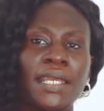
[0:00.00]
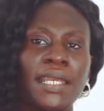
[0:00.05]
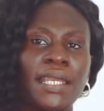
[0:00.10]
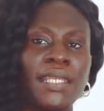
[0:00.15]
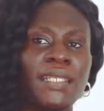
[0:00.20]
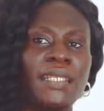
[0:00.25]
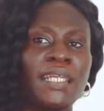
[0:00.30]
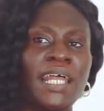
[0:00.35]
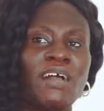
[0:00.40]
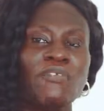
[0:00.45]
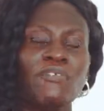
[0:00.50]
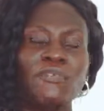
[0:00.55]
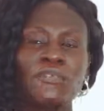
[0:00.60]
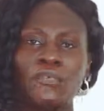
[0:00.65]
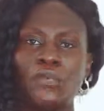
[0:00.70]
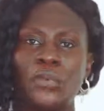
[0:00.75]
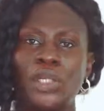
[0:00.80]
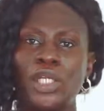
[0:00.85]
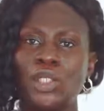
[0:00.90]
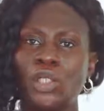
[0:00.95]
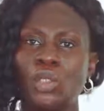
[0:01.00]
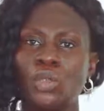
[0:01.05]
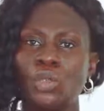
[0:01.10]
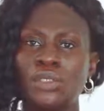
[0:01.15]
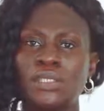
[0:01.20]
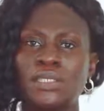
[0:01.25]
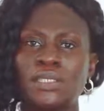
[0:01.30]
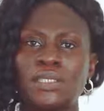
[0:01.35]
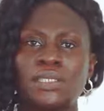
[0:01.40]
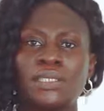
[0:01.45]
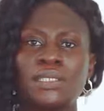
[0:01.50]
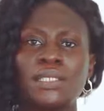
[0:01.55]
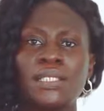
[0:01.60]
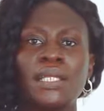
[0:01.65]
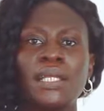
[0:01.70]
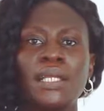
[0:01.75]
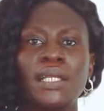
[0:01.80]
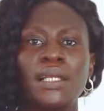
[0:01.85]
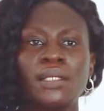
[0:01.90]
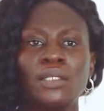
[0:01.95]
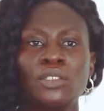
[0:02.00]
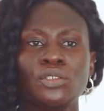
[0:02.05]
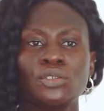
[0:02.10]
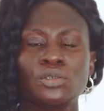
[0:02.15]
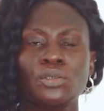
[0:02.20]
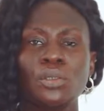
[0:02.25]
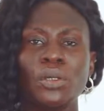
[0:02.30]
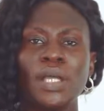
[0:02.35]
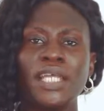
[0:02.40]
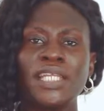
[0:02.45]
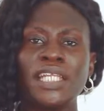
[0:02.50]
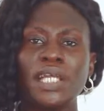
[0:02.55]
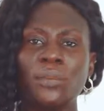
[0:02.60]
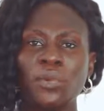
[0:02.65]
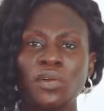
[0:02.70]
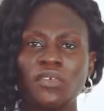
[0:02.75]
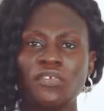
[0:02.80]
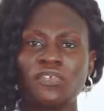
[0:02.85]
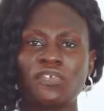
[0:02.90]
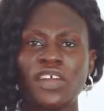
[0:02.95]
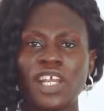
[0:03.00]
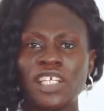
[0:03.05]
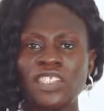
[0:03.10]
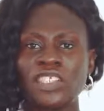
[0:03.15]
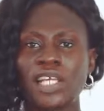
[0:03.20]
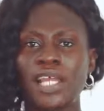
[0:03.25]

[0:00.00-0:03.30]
enough windows to enable fresh